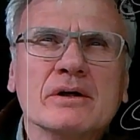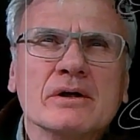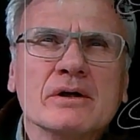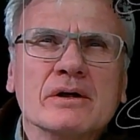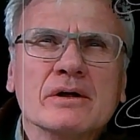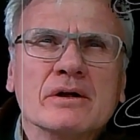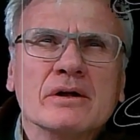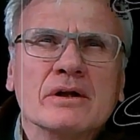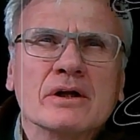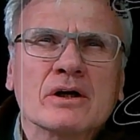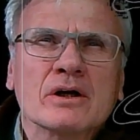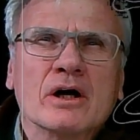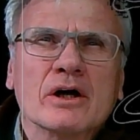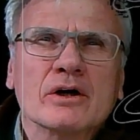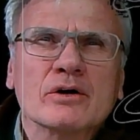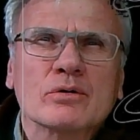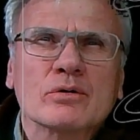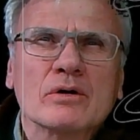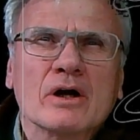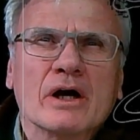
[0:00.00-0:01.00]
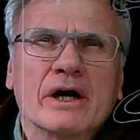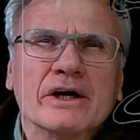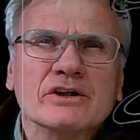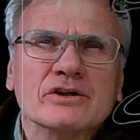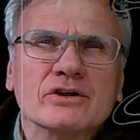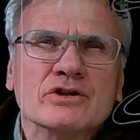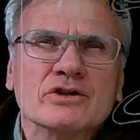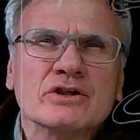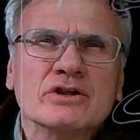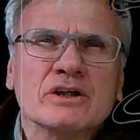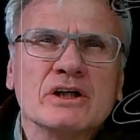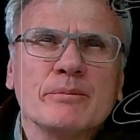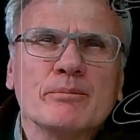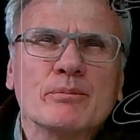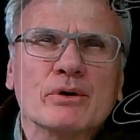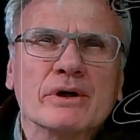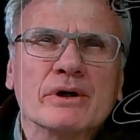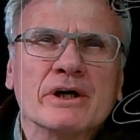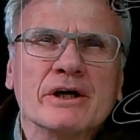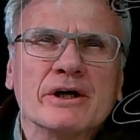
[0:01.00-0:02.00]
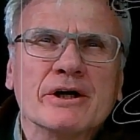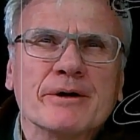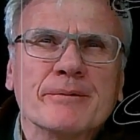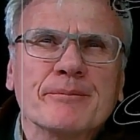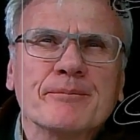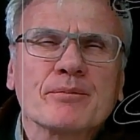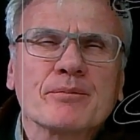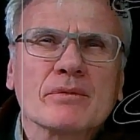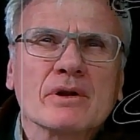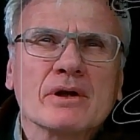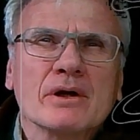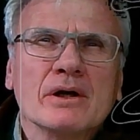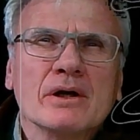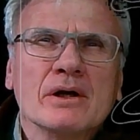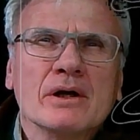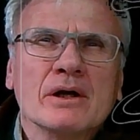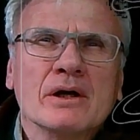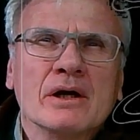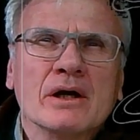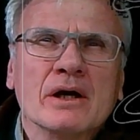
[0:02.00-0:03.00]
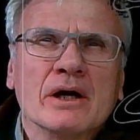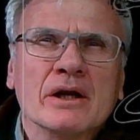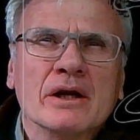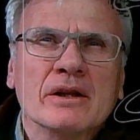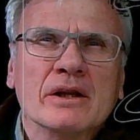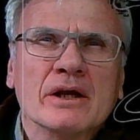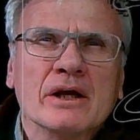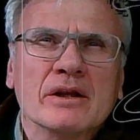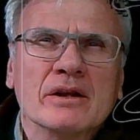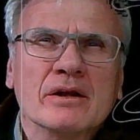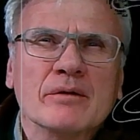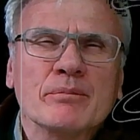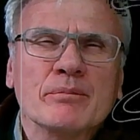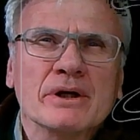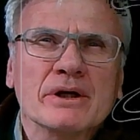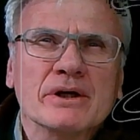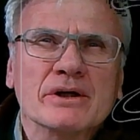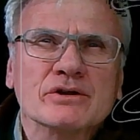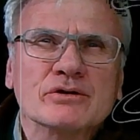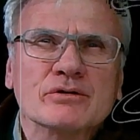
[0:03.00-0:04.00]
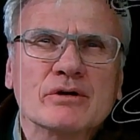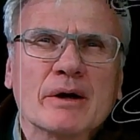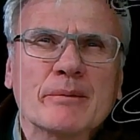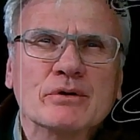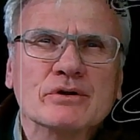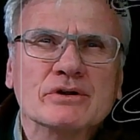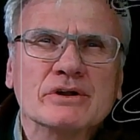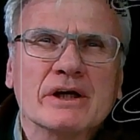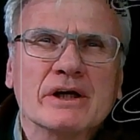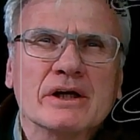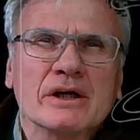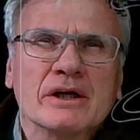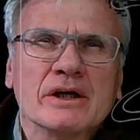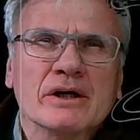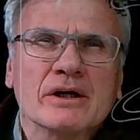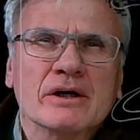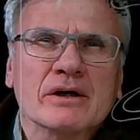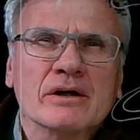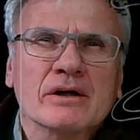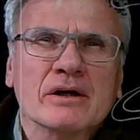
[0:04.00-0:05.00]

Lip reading: the contour lines are steeper here, and then the peak is represented here.